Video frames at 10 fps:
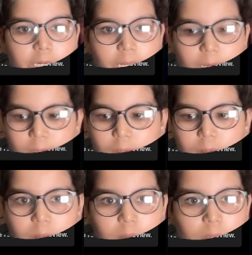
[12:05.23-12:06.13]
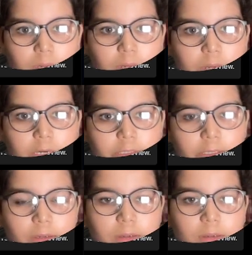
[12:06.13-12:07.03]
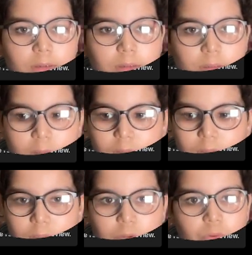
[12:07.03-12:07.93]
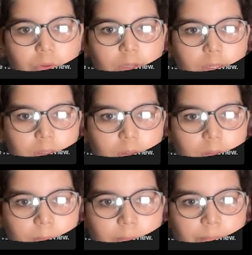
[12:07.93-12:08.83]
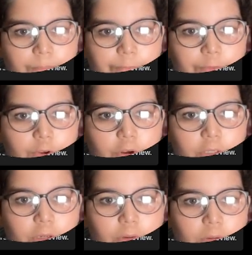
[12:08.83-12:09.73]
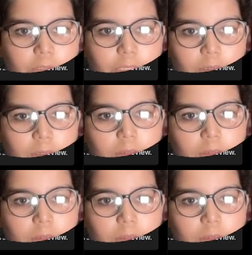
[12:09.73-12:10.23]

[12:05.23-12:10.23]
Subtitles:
tag, enter. Wait, we got the wrong thing.